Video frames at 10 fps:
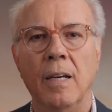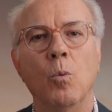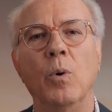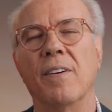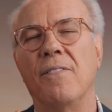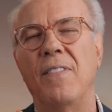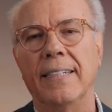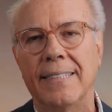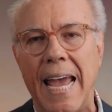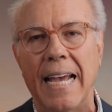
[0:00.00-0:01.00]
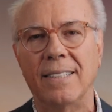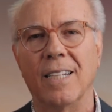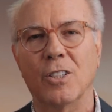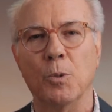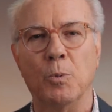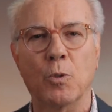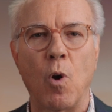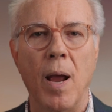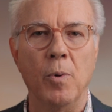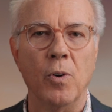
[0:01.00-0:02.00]
with a fantastic
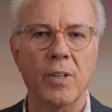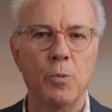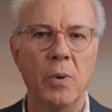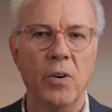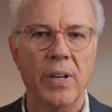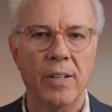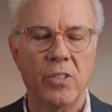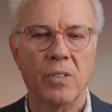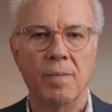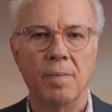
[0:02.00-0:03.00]
subscriber experience.